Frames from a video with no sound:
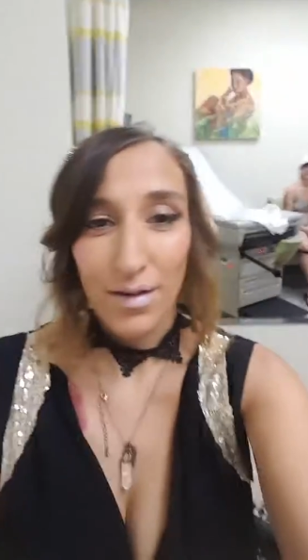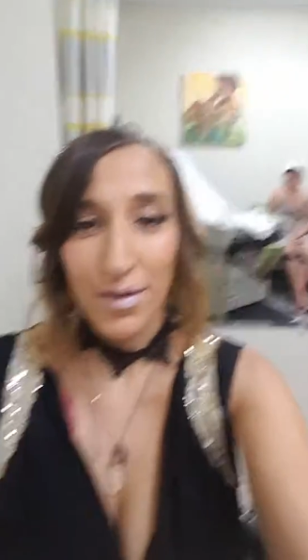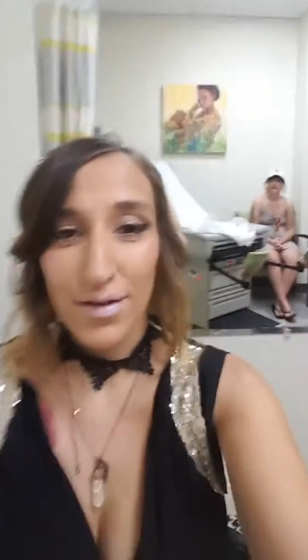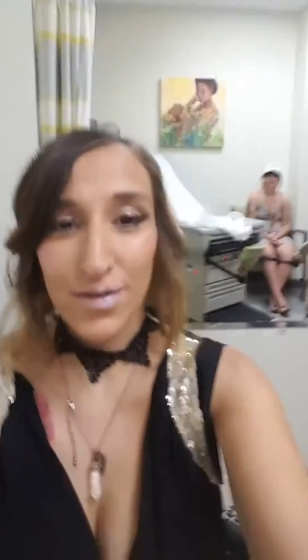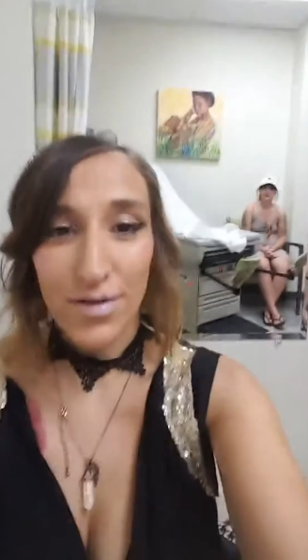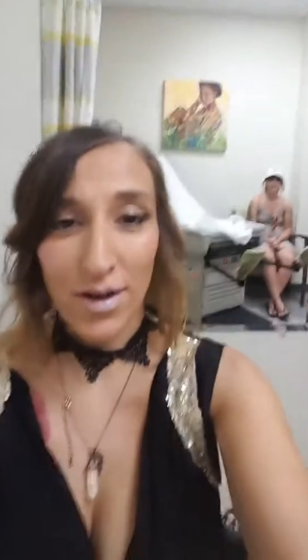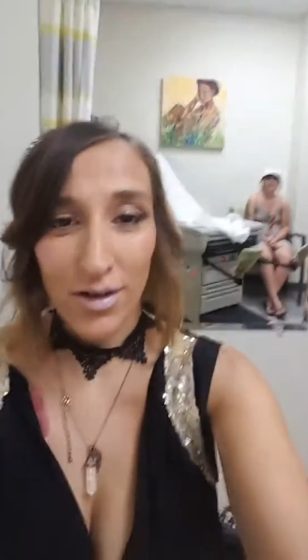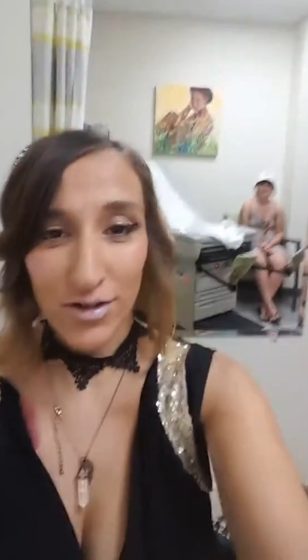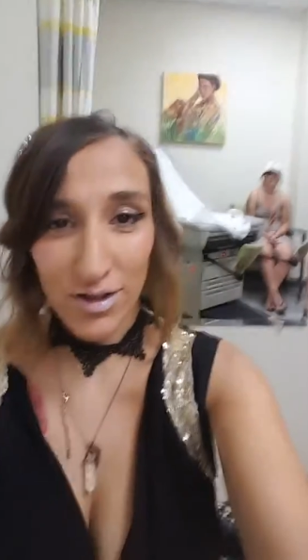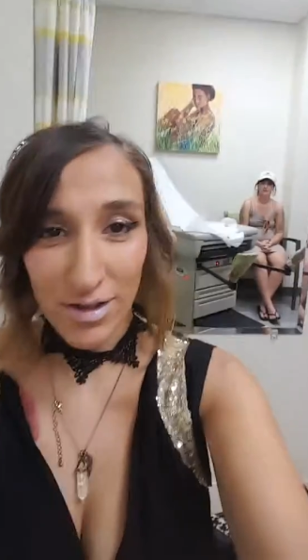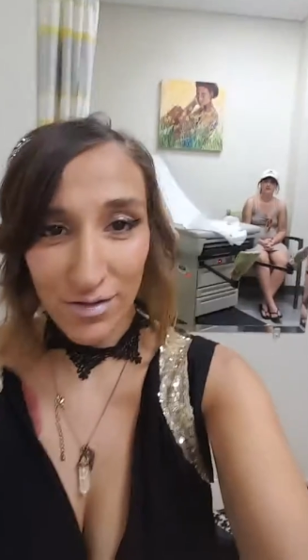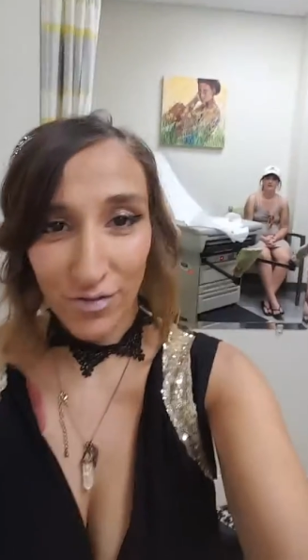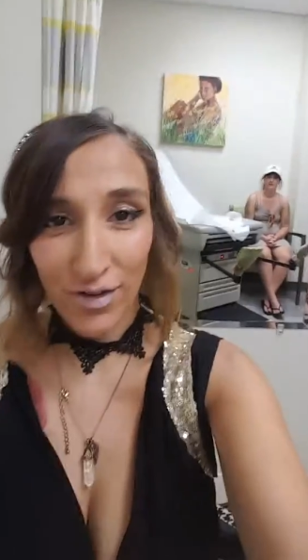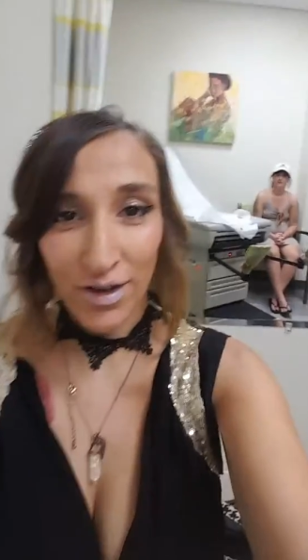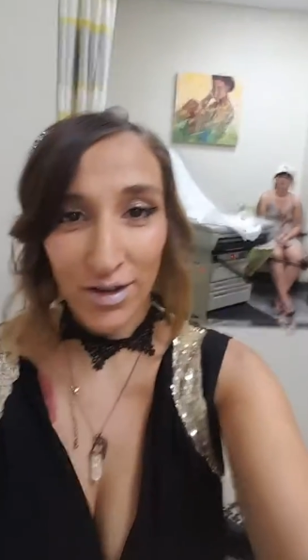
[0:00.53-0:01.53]
So I just
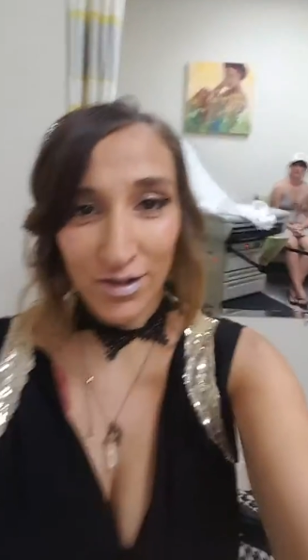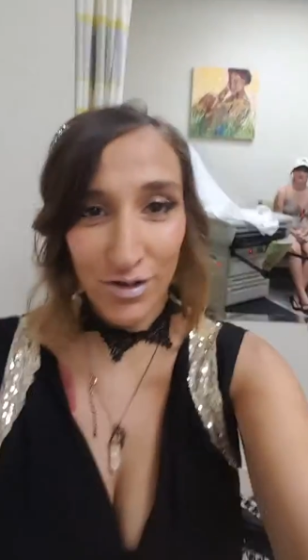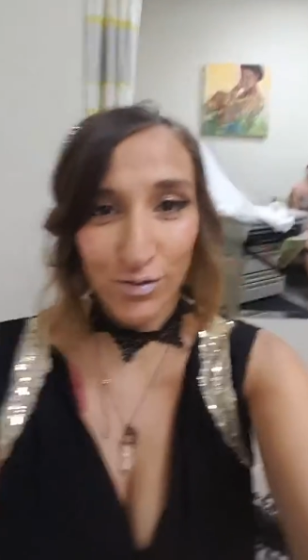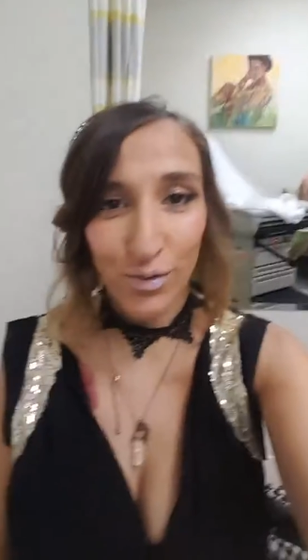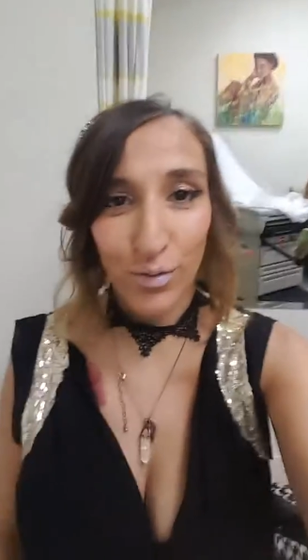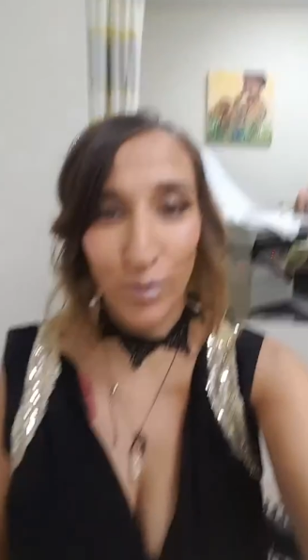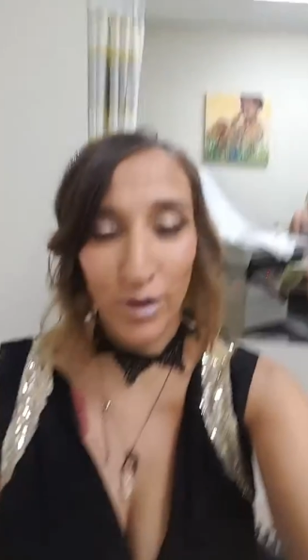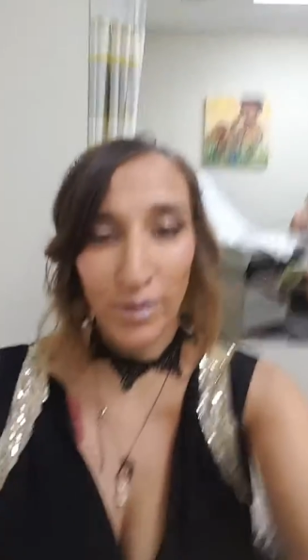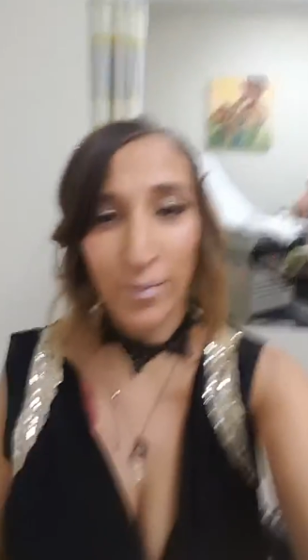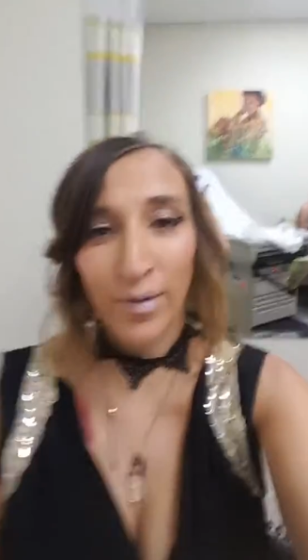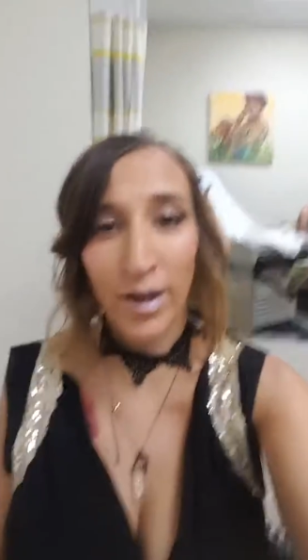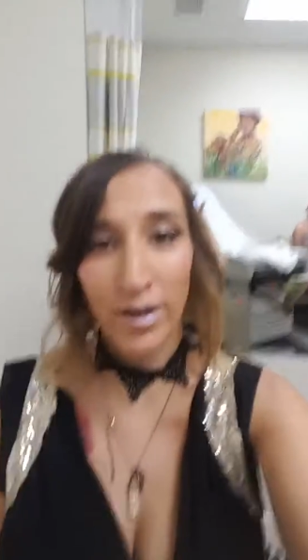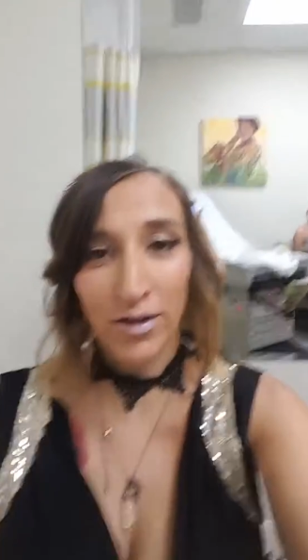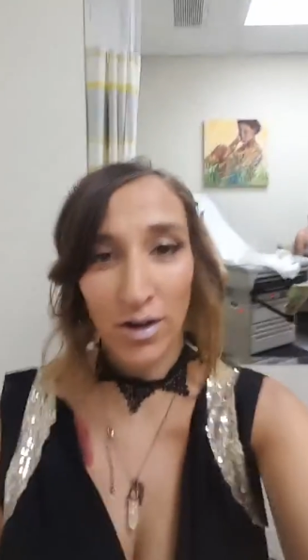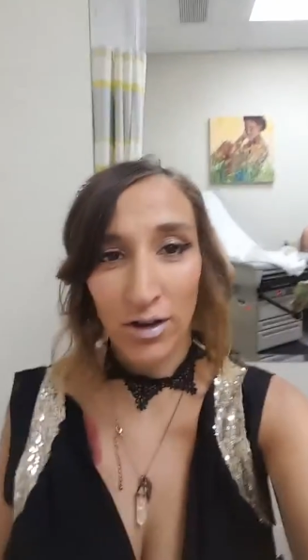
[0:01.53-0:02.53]
finished with one of
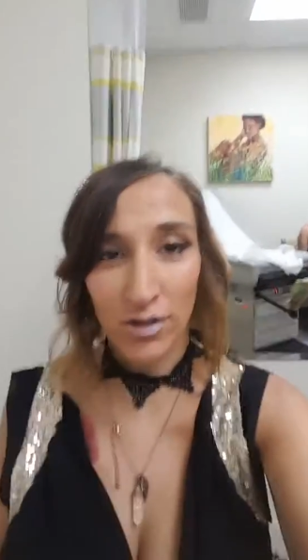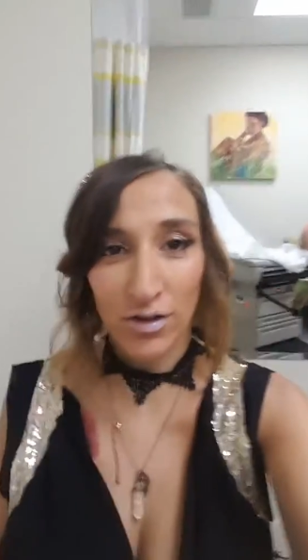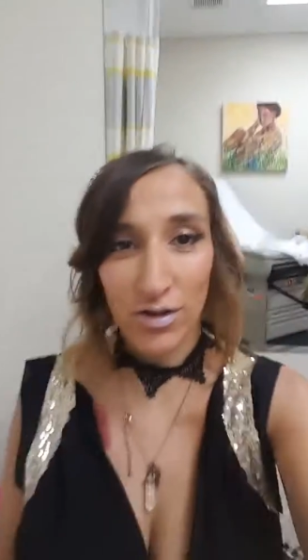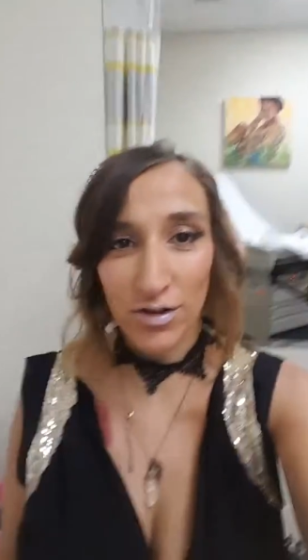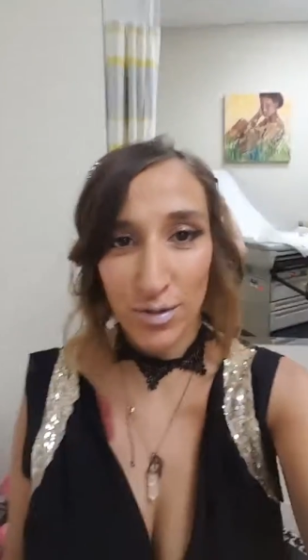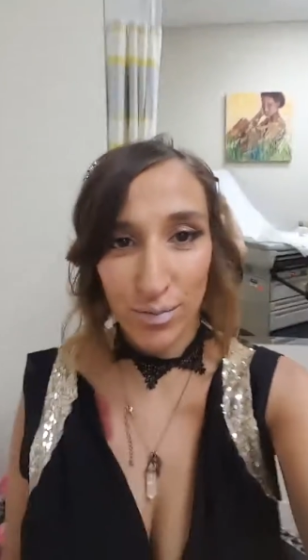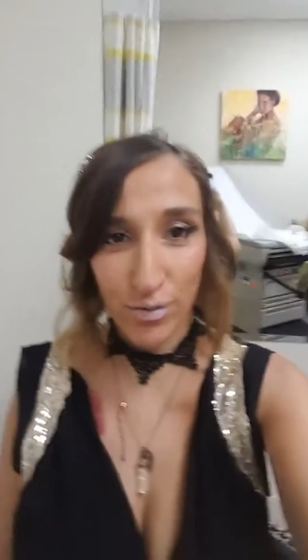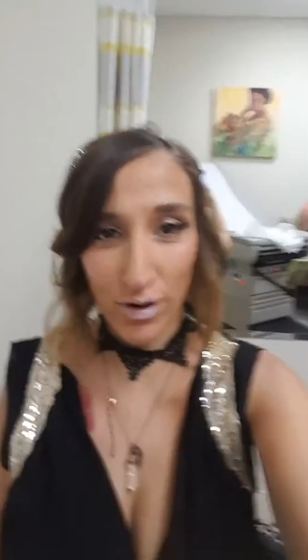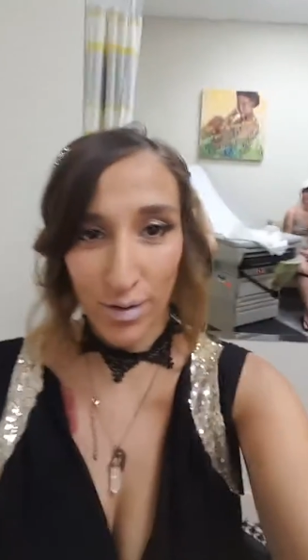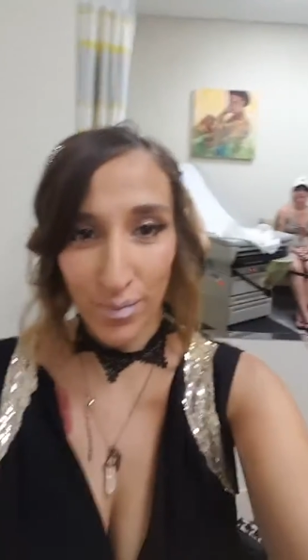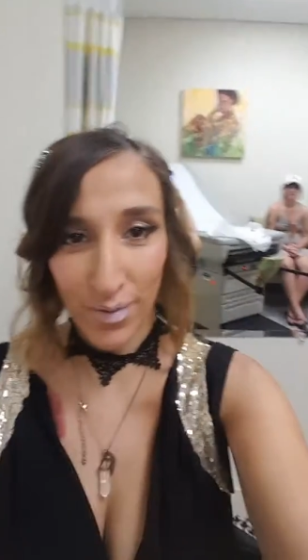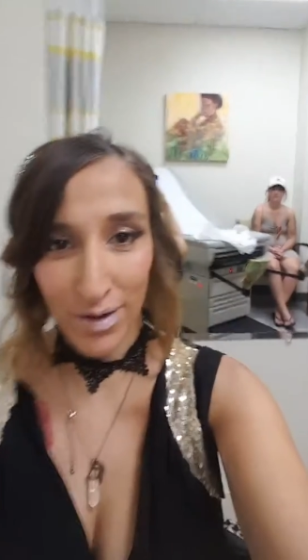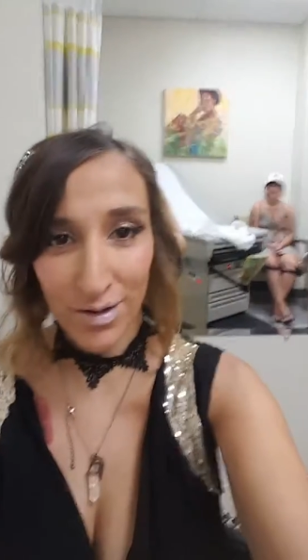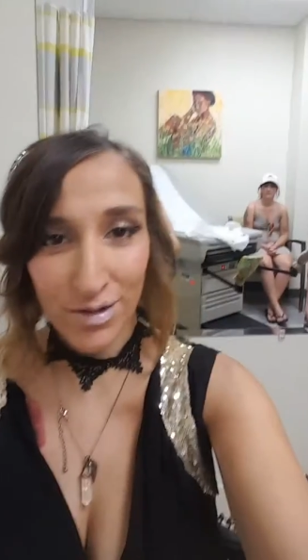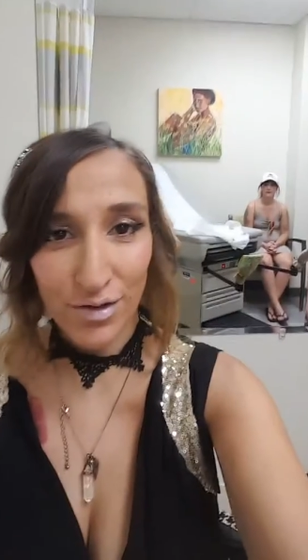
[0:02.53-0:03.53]
my doctor's
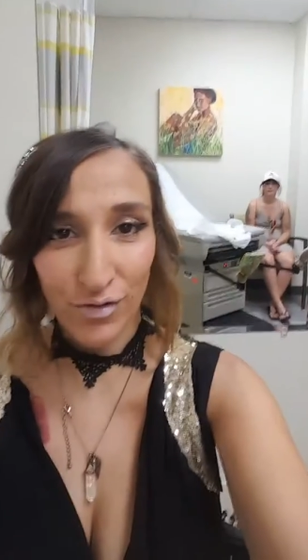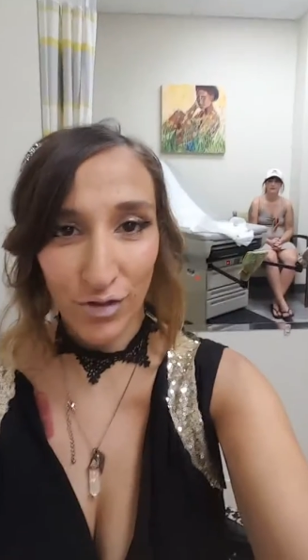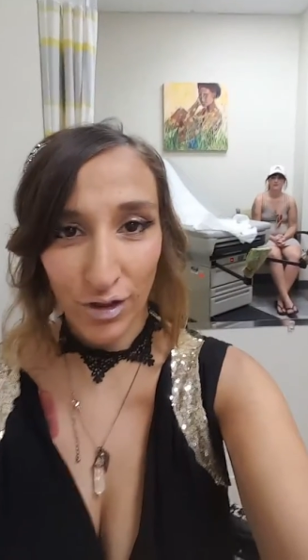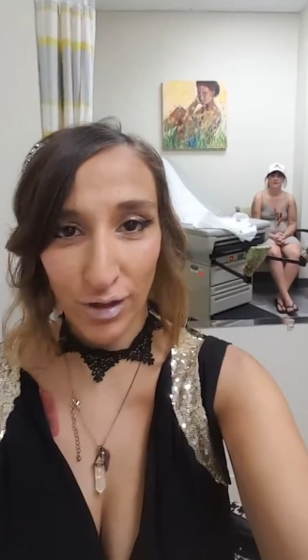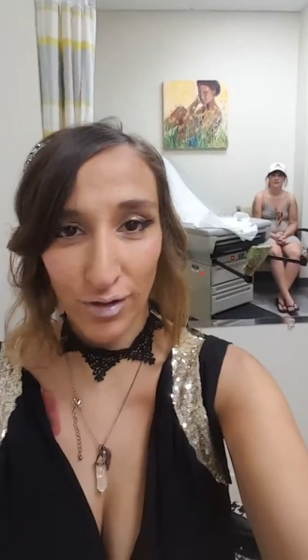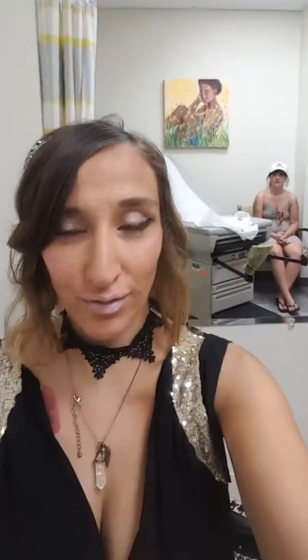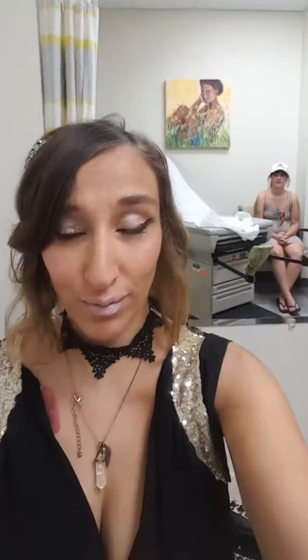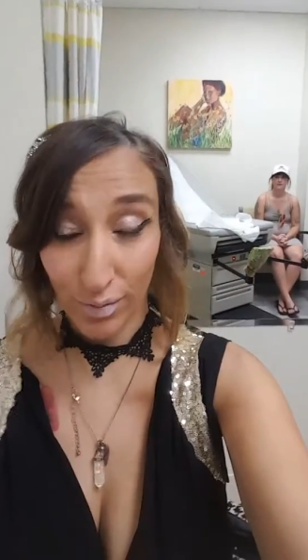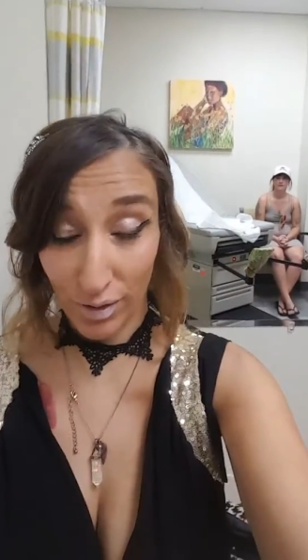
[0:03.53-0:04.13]
appointments for this,